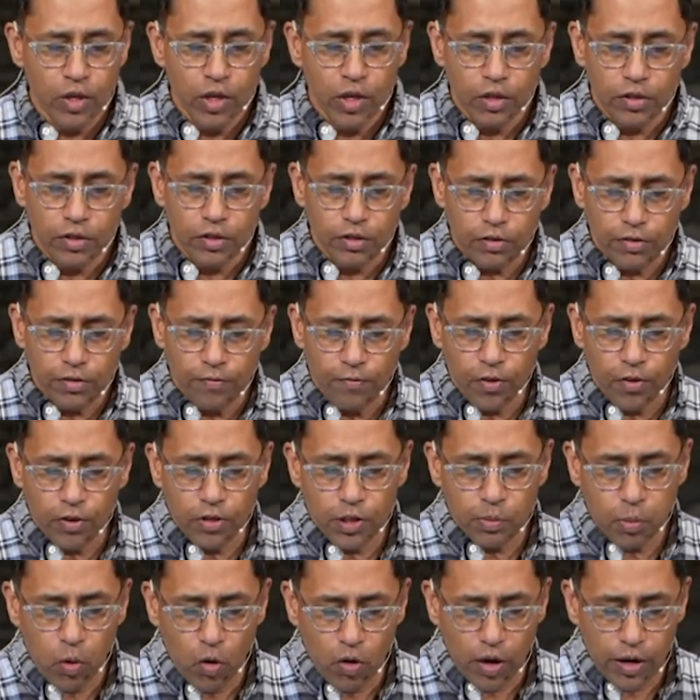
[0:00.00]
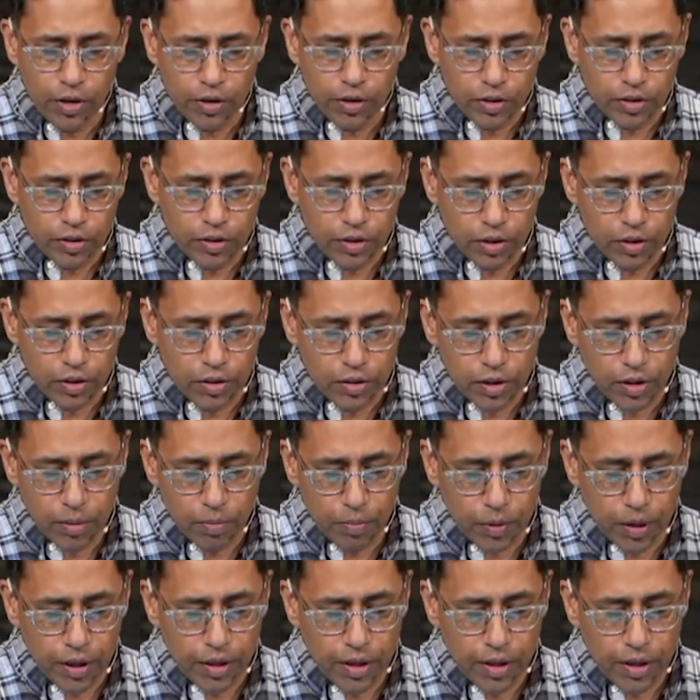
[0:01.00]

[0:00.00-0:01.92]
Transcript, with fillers: So the first point is, is simply